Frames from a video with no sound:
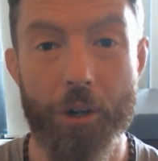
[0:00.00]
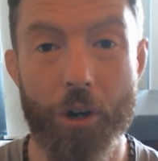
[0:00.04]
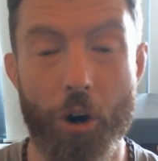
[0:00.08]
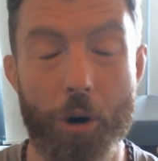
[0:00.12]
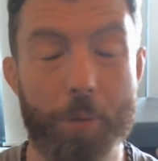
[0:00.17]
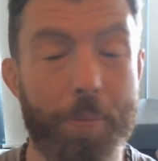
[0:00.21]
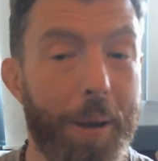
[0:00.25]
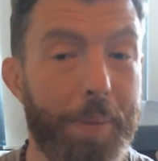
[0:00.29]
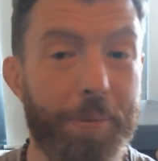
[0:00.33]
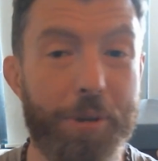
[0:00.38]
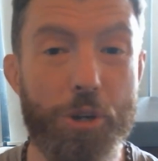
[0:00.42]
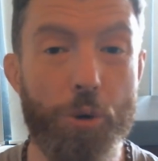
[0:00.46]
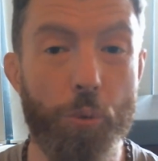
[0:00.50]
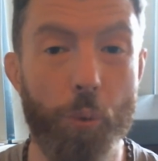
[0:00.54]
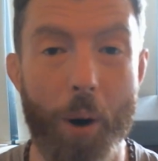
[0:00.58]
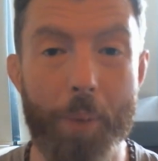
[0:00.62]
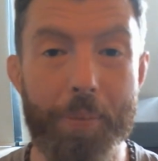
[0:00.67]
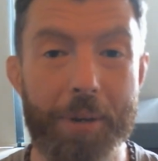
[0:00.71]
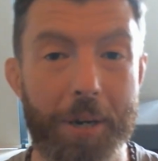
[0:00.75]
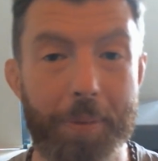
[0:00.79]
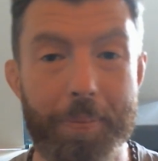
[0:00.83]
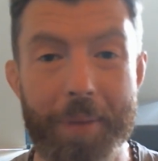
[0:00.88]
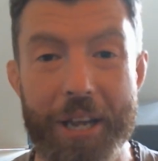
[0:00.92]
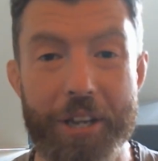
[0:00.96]
Or maybe you want
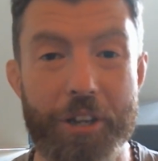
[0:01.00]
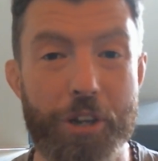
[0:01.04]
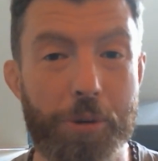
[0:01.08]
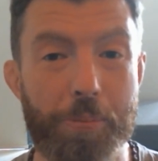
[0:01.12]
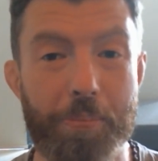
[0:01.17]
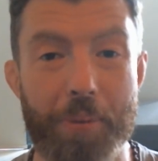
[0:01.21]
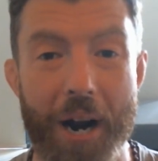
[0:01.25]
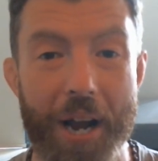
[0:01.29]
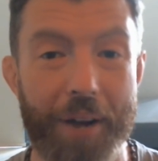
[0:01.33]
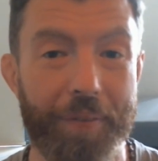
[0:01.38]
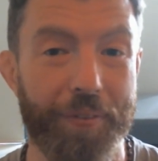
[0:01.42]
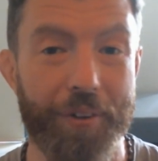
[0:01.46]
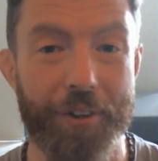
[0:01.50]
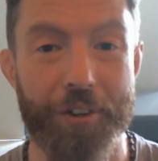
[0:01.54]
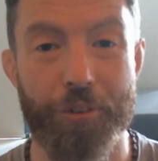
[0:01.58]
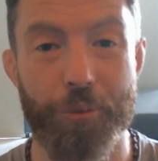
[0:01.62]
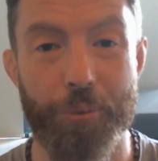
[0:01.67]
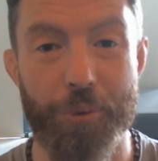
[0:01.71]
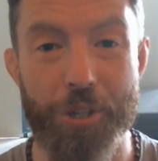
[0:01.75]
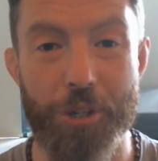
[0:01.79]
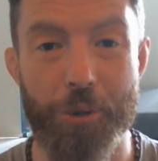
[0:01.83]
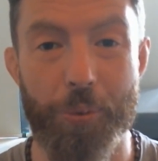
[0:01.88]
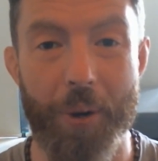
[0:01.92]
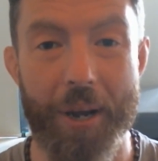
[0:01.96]
me to make you
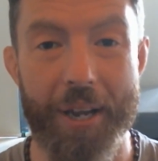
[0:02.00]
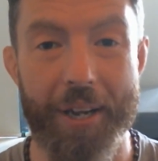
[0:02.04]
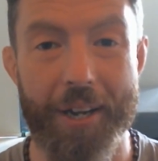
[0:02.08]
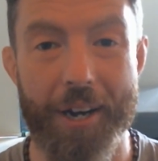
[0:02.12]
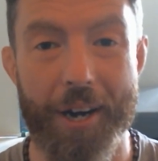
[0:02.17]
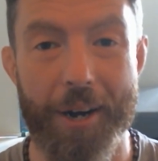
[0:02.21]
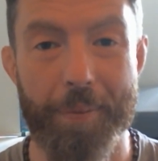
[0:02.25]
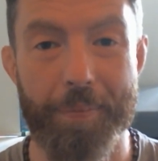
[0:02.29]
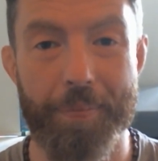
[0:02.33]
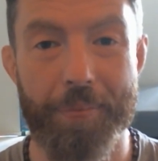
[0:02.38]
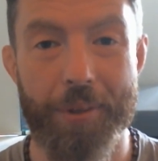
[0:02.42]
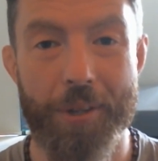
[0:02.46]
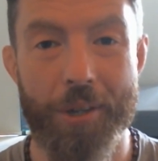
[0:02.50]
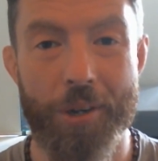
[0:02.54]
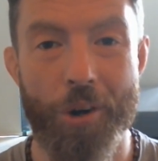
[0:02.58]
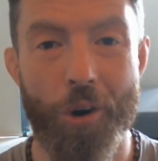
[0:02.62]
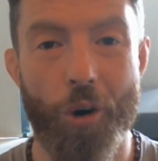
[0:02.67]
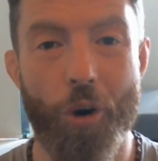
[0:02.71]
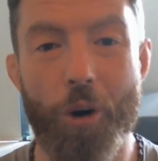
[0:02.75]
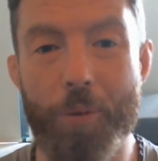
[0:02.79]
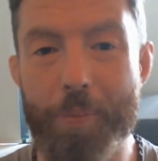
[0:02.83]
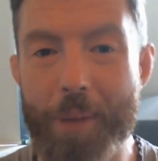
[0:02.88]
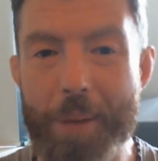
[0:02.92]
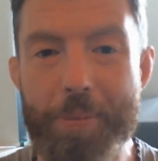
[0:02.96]
breakfast when you wake up.
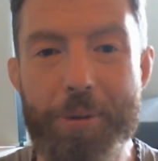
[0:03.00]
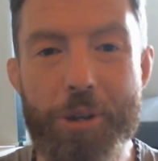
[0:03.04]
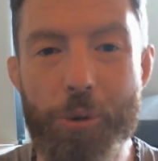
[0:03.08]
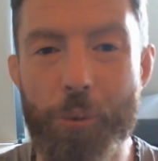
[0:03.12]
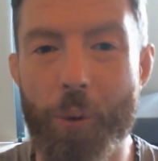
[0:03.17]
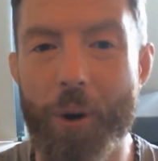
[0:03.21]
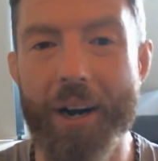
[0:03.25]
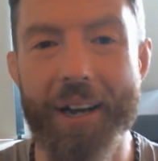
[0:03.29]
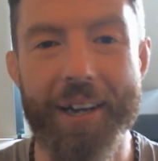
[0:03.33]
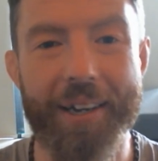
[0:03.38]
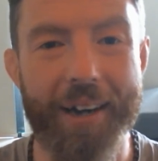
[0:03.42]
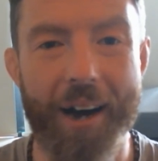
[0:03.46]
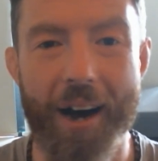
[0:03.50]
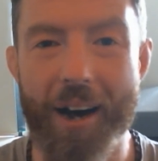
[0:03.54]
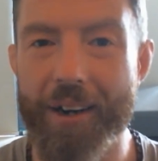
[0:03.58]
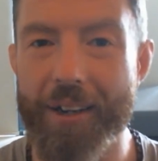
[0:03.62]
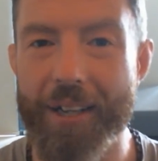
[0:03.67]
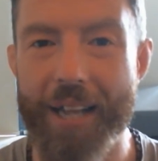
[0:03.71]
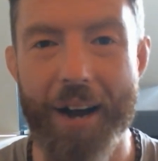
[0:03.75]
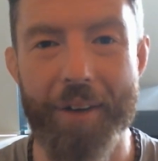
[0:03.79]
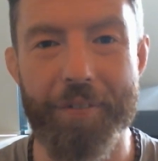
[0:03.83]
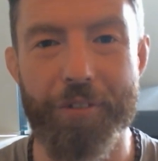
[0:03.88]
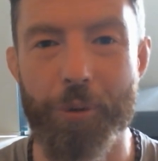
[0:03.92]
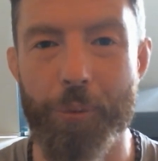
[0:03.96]
Or maybe you want to
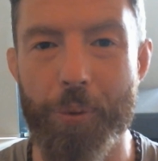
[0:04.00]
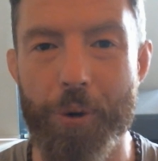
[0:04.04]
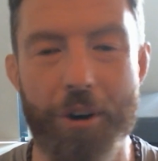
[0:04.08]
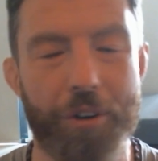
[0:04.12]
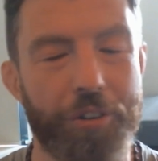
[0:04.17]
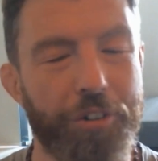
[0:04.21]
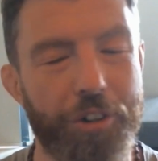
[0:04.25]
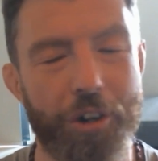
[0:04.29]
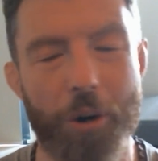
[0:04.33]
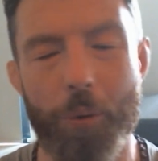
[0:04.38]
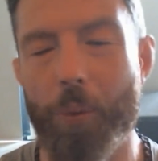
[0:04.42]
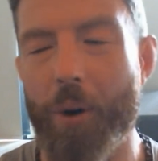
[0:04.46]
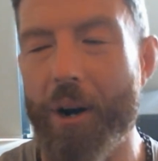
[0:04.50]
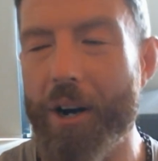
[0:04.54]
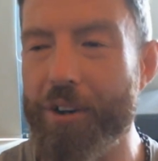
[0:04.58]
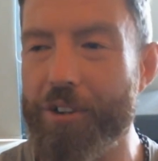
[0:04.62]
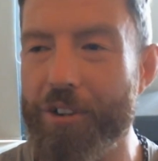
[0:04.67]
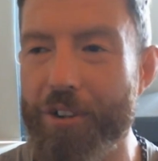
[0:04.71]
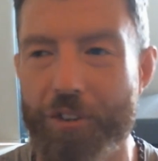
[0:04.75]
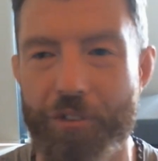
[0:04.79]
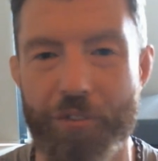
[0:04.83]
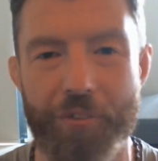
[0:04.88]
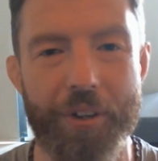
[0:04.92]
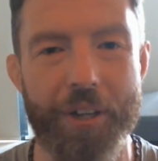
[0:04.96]
cuddle afterwards. You don't want to
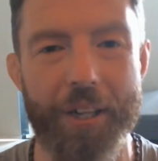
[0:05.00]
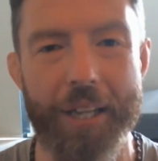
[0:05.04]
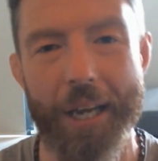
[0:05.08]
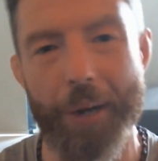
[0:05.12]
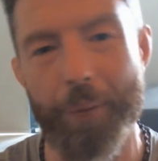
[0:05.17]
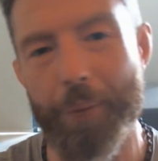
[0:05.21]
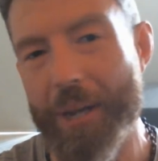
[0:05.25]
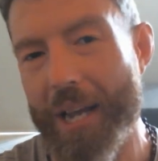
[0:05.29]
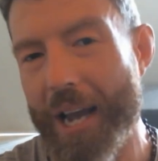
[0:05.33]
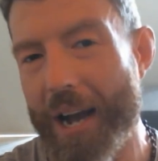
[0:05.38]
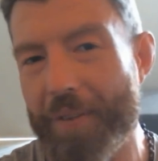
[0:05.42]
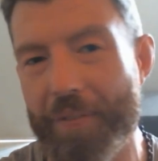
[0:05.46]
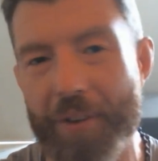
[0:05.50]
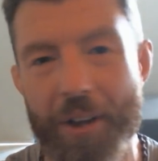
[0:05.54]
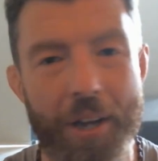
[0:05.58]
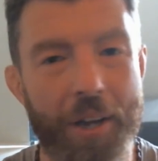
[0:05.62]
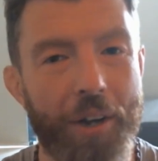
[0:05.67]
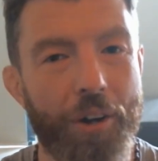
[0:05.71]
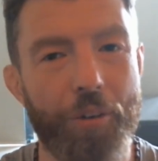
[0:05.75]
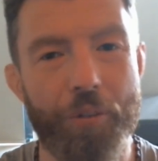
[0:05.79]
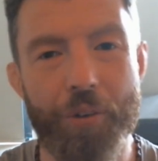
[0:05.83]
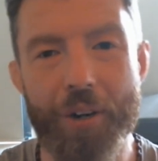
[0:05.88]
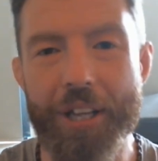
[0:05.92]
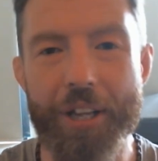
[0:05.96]
just feel like we
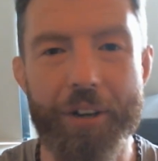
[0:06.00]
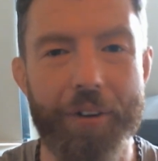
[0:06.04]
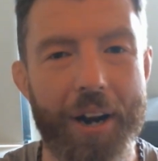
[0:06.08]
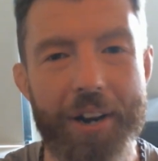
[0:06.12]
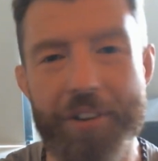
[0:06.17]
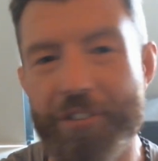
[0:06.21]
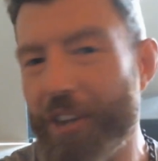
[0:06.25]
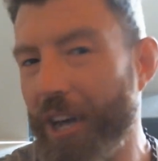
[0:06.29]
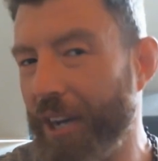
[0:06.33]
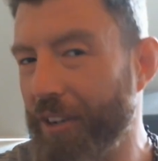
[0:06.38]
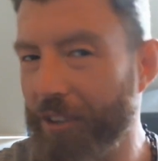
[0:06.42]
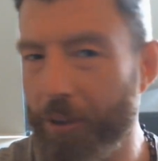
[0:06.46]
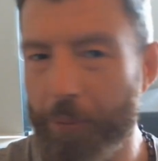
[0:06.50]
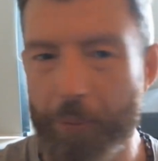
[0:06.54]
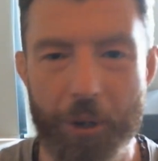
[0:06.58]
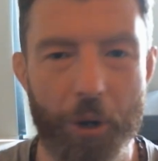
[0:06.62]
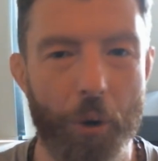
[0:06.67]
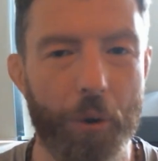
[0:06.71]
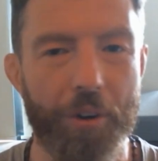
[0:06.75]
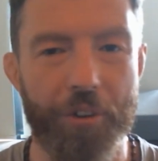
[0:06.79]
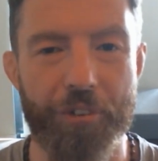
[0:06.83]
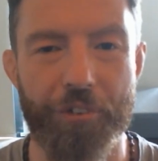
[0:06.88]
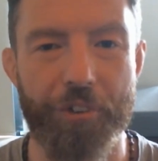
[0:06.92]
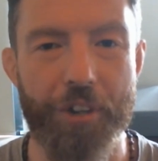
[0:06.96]
have really great sex and then we
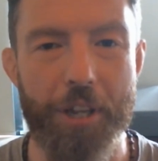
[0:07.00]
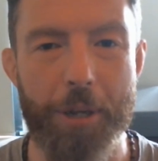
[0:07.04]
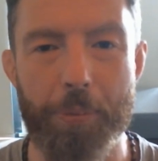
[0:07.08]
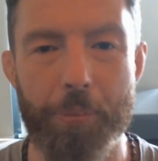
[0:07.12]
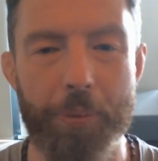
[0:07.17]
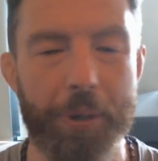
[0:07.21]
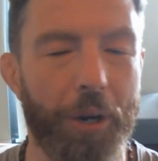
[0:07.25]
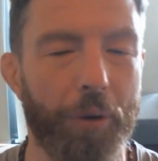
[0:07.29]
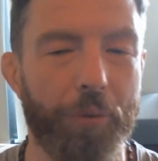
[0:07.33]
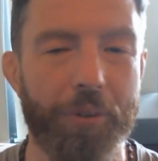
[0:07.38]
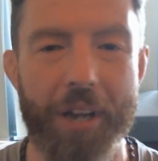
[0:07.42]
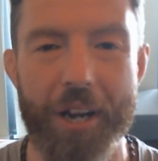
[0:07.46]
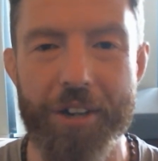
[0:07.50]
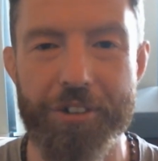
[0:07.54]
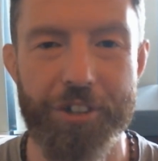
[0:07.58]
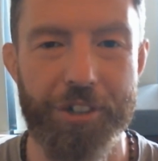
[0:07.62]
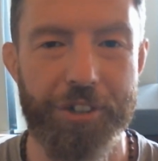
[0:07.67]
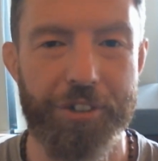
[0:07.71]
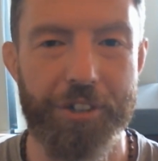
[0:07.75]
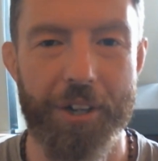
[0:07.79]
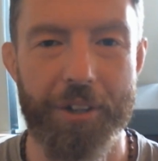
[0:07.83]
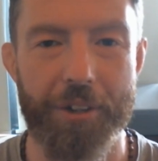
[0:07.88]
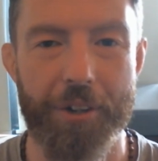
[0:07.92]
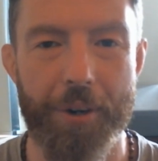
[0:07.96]
go to sleep and we don't touch
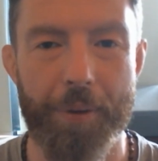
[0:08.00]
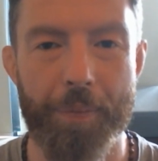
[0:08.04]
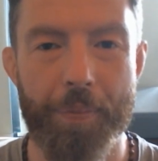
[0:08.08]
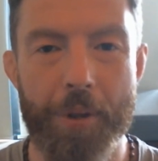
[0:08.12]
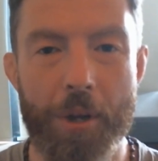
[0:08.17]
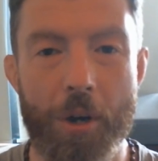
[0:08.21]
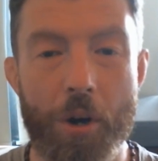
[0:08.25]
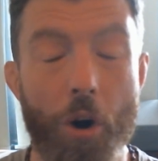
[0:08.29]
each other.